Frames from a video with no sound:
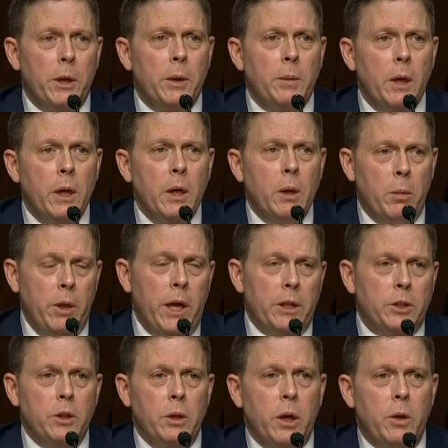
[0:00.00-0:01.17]
it. But
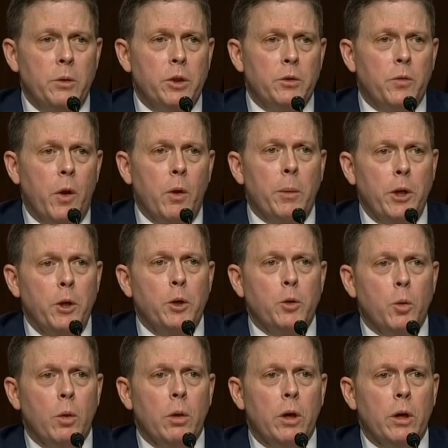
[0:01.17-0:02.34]
I was just following my
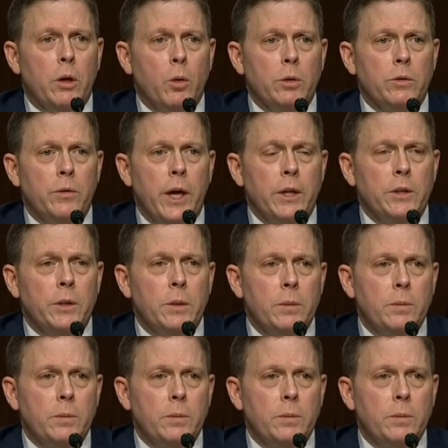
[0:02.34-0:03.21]
usual course of action.